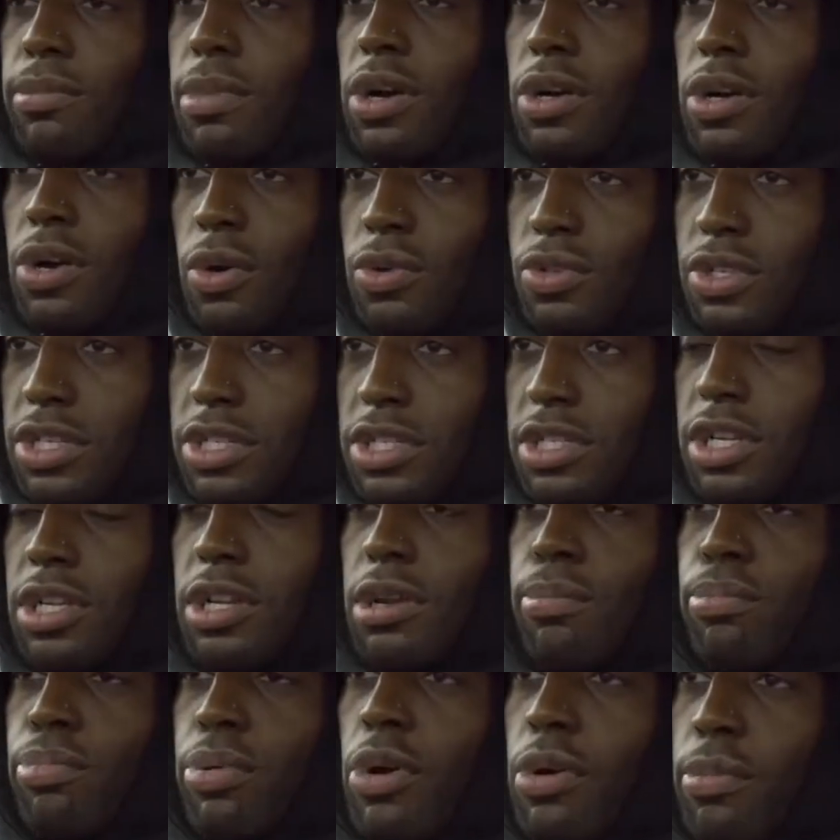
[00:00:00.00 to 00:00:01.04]
my coach is
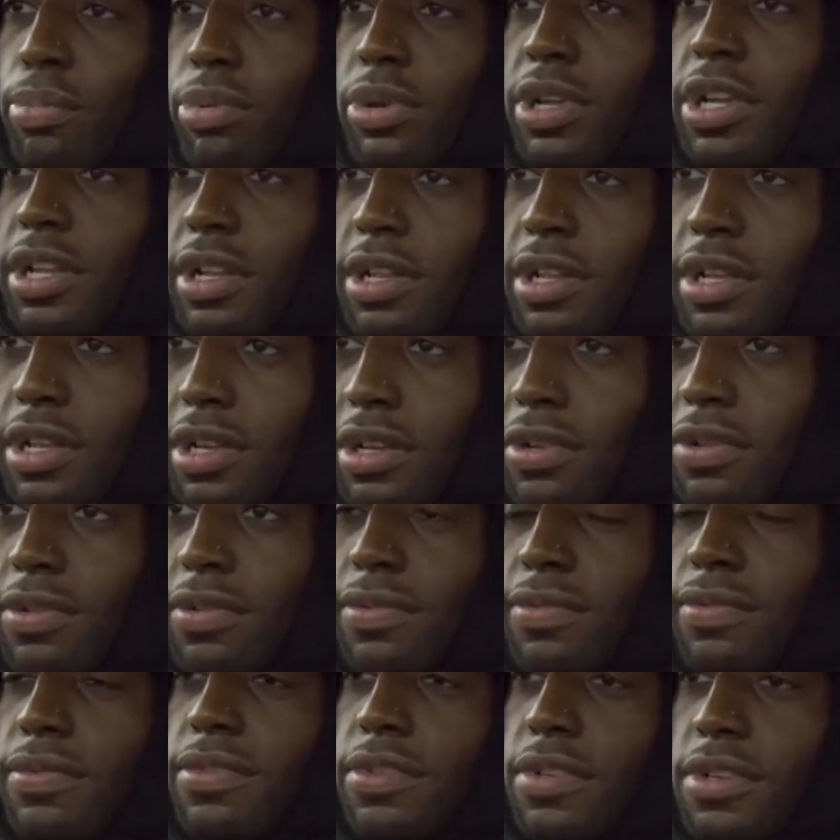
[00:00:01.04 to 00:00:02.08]
seen appropriately.
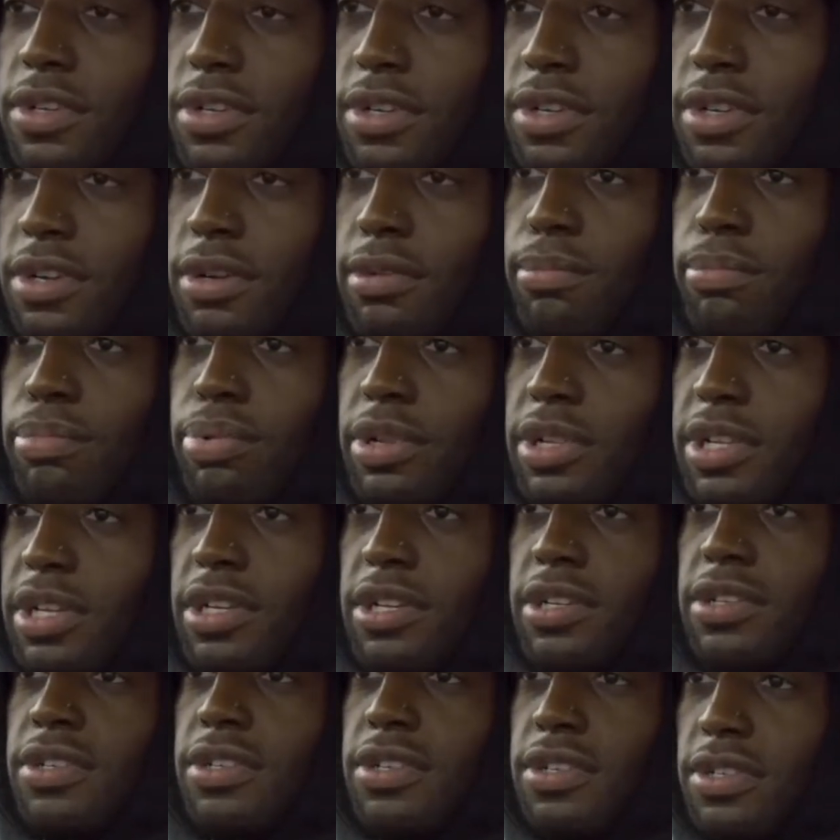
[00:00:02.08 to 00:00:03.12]

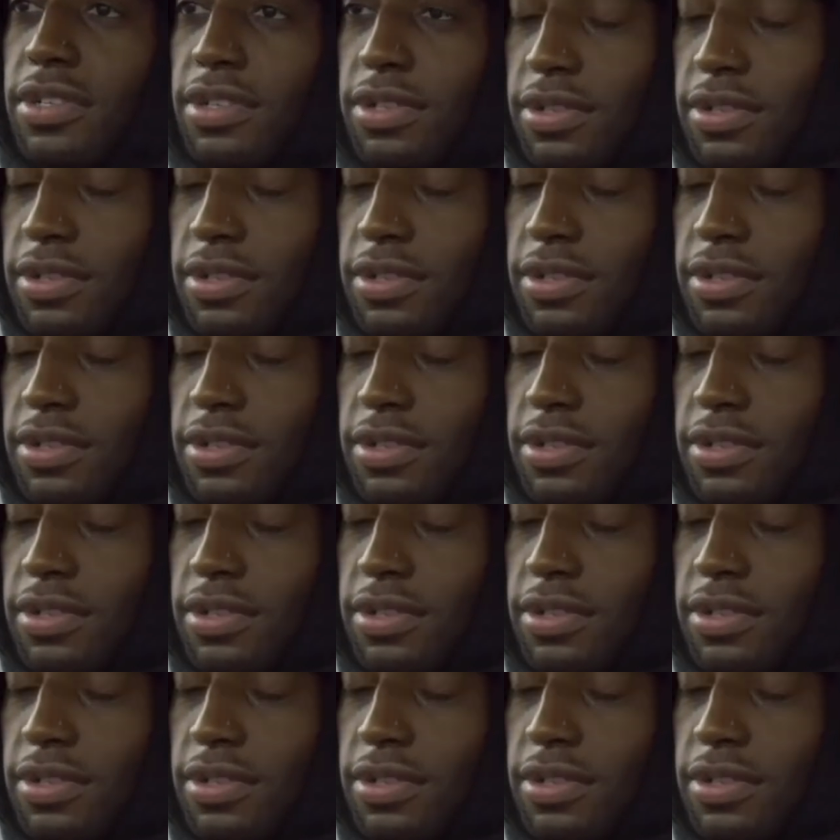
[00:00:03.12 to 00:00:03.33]
Please.